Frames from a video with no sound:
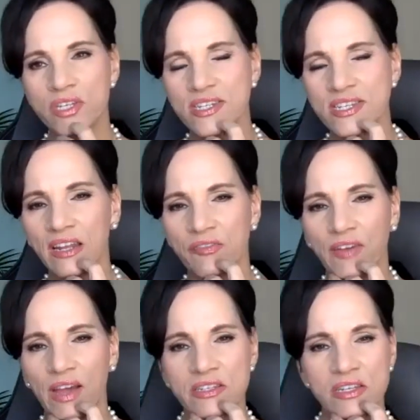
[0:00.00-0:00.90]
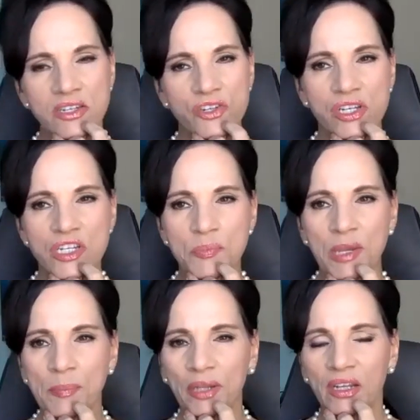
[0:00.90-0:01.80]
Does that affect Indigenous
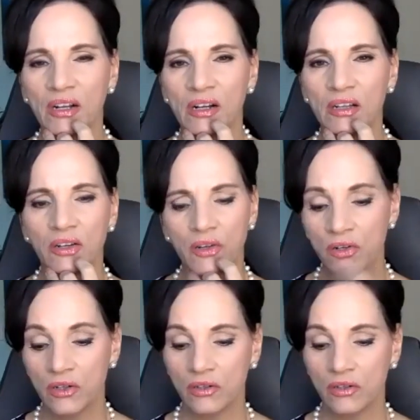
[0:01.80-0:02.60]
people at all, or?